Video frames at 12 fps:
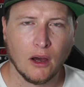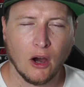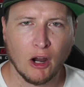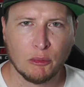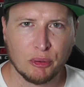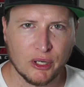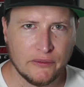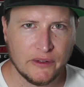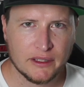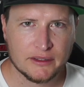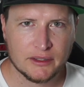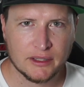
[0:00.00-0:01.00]
our
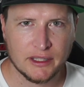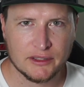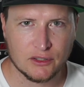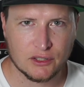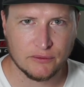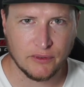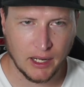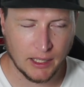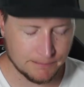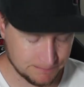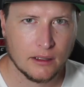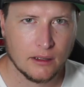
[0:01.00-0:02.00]
prefix is a shava.
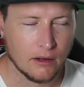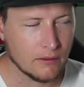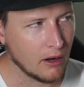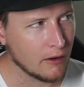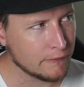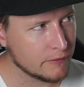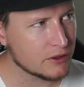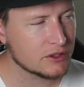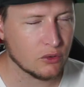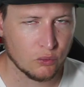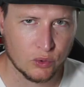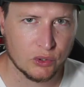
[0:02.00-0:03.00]
Our
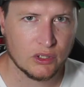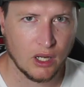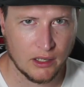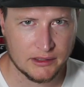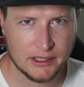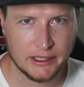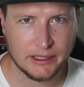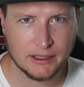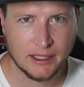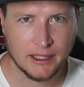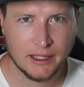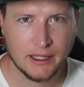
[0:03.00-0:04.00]
first root consonant
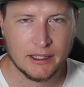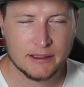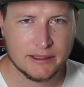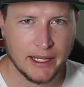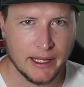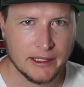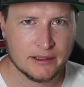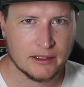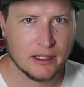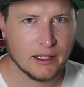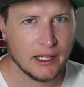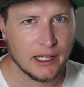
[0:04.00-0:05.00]
takes
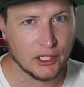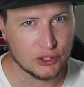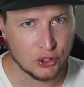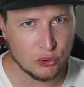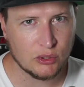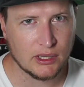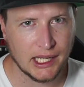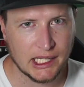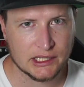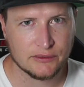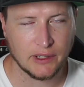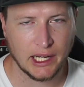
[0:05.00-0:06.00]
a
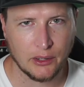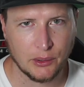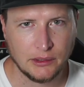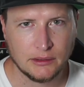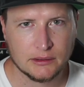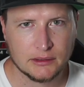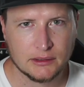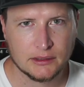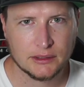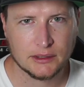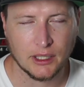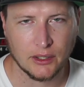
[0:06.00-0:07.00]
U-class vowel,
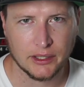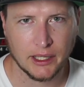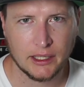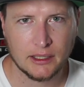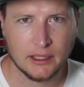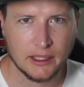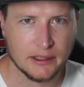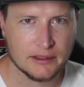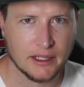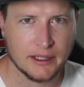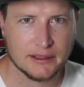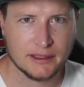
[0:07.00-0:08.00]
okay? In this
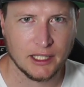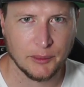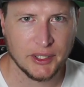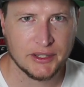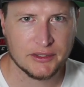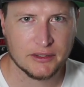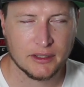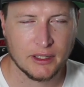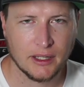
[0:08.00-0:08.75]
case, kibbutz.